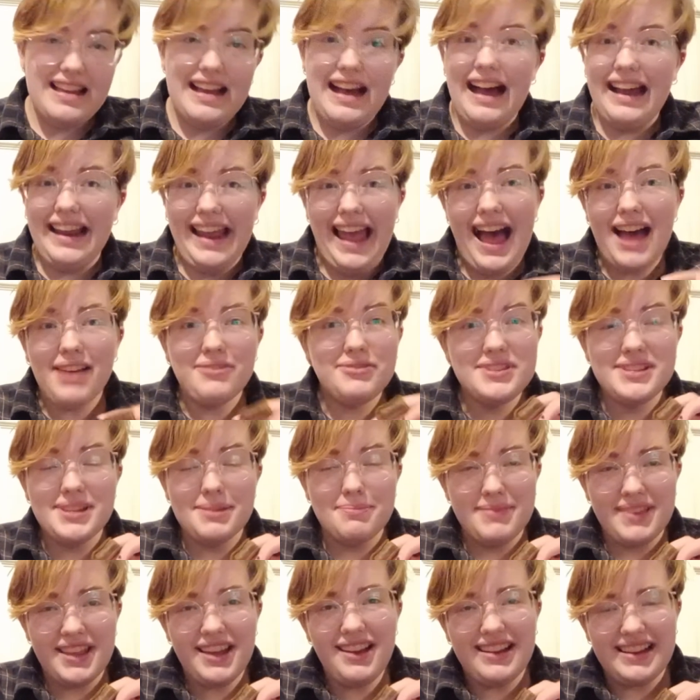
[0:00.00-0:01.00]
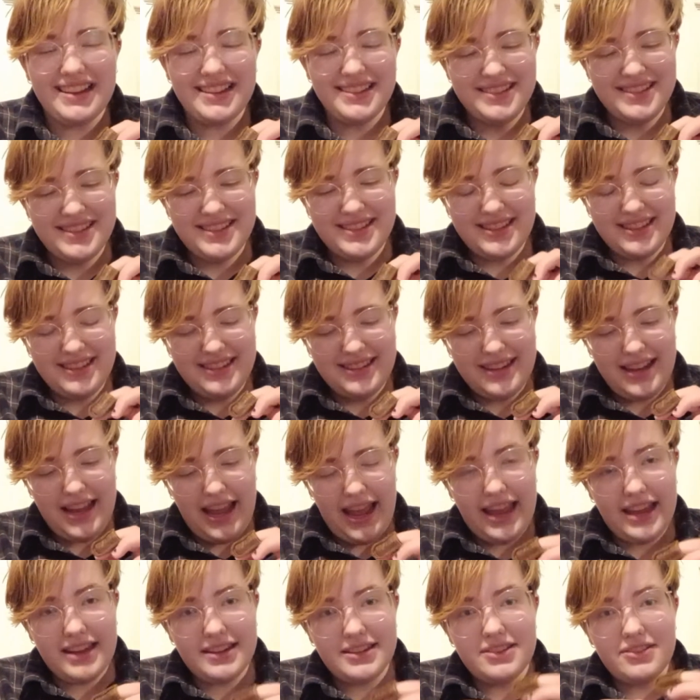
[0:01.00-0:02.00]
I have some thoughts,
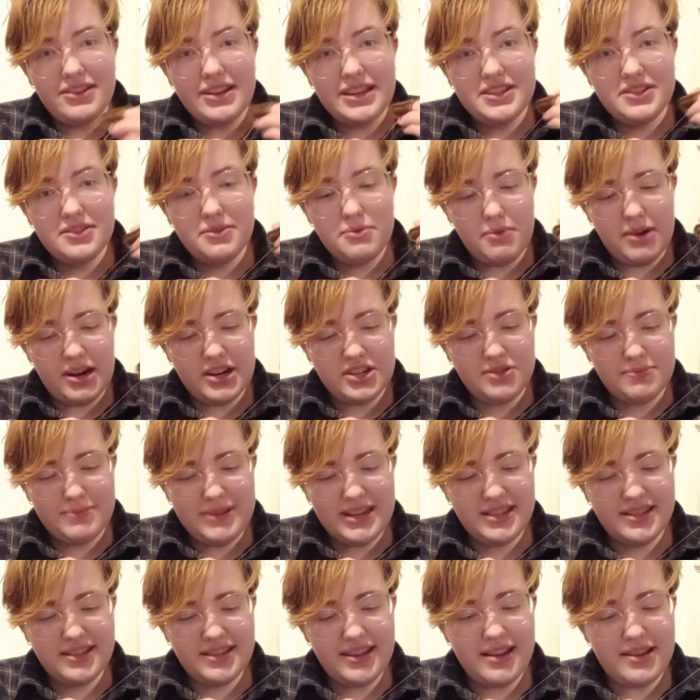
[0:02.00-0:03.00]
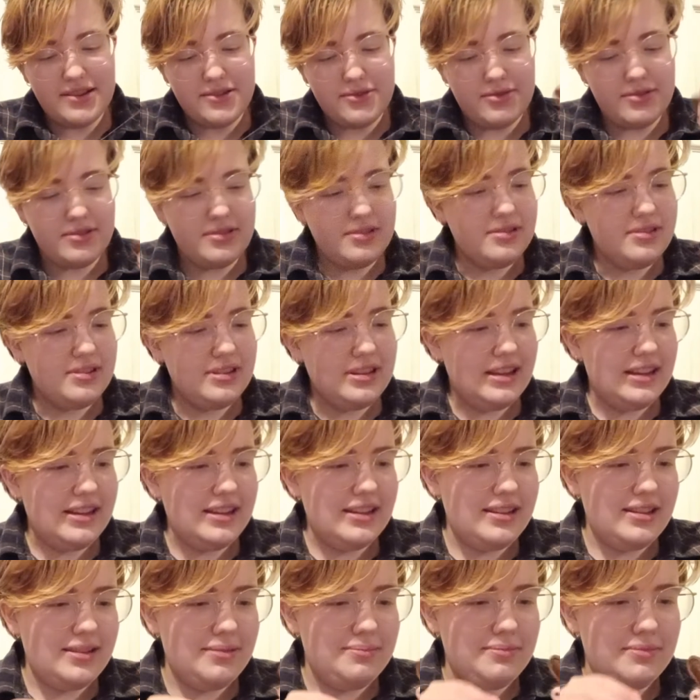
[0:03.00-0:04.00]
and you get to watch me sew,
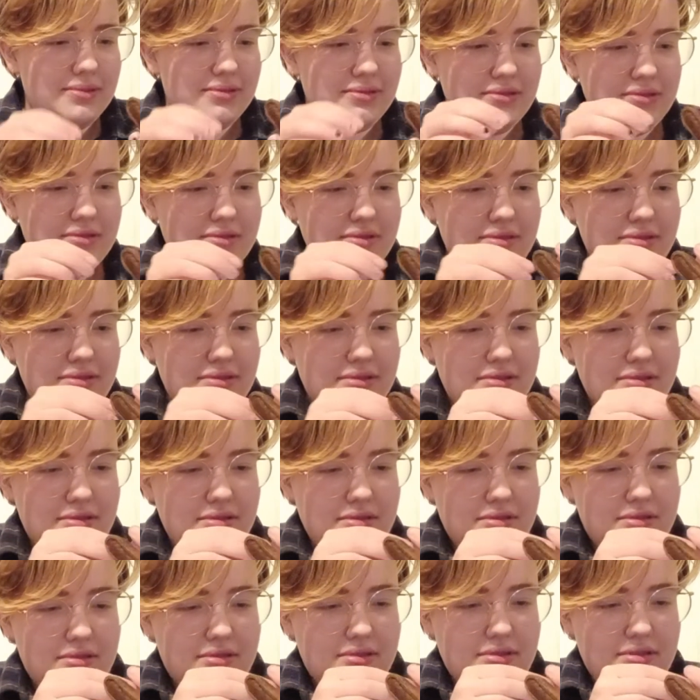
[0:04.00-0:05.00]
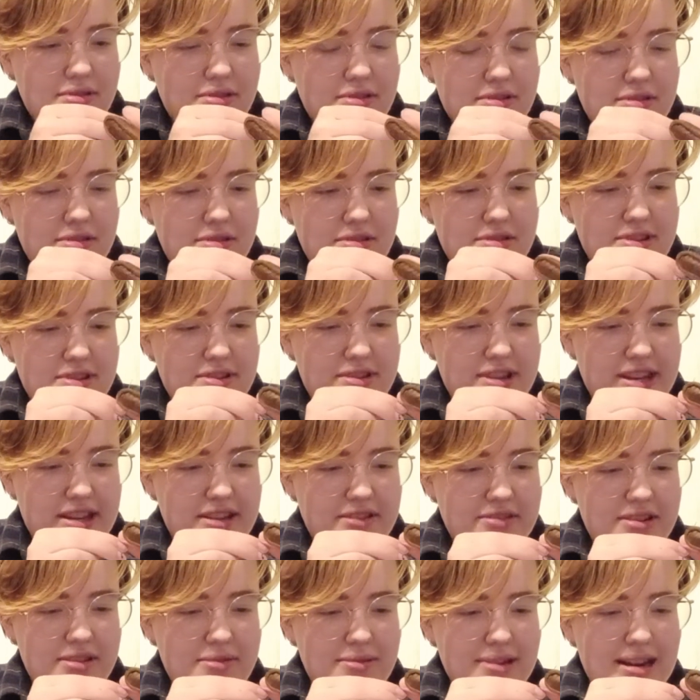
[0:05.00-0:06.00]
so that
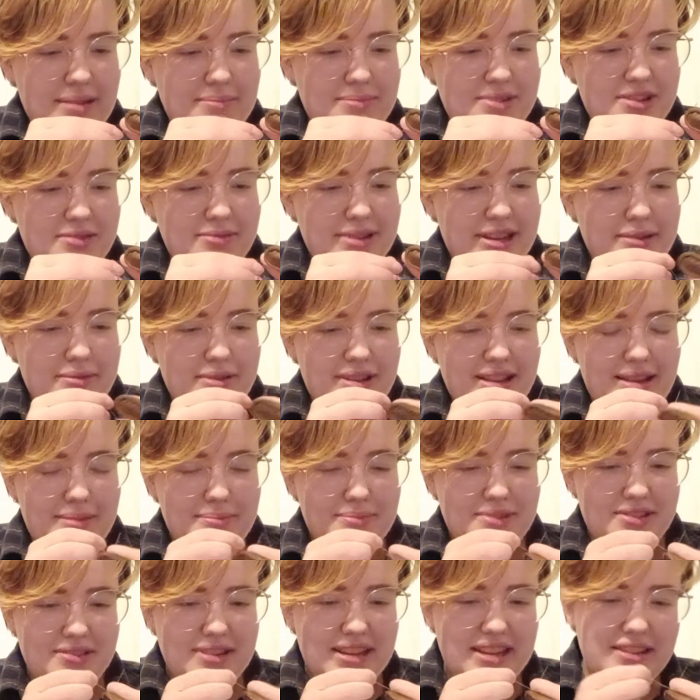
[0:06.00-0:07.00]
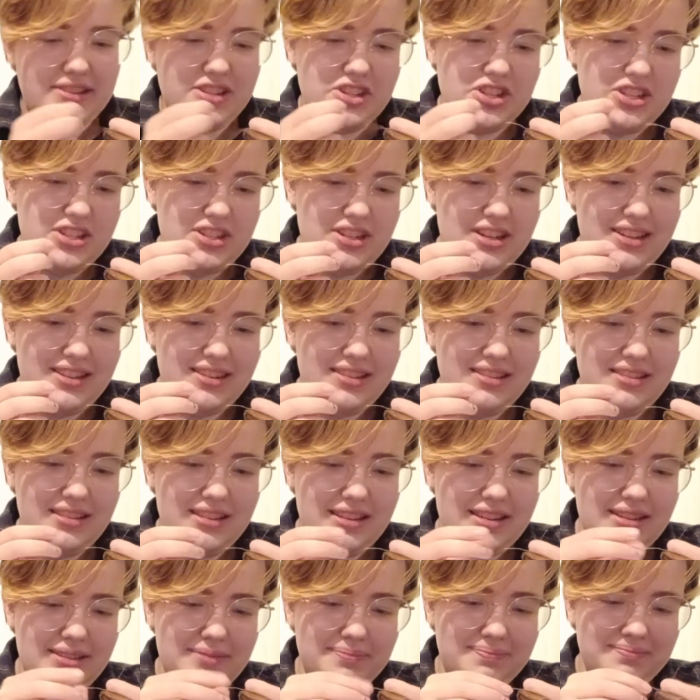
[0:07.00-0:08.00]
you know what I'm doing while I'm doing this shit.
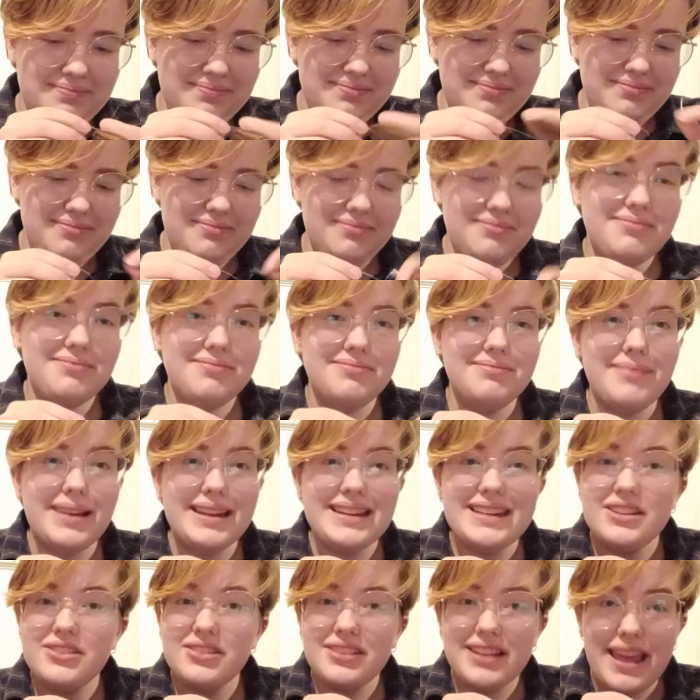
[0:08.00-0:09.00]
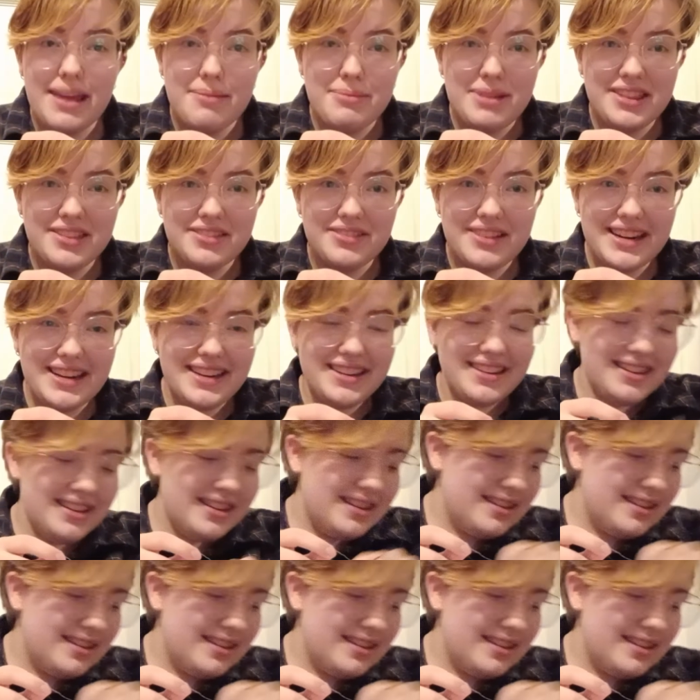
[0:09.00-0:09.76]
Oh, my needle came unthreaded.